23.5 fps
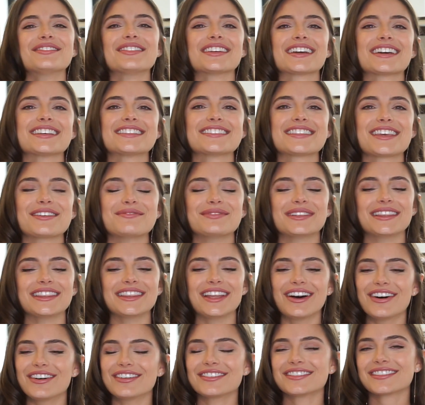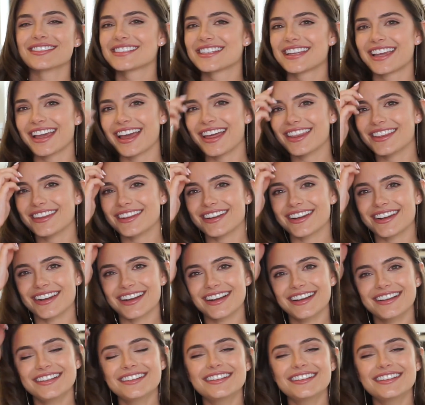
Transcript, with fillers: because they belong together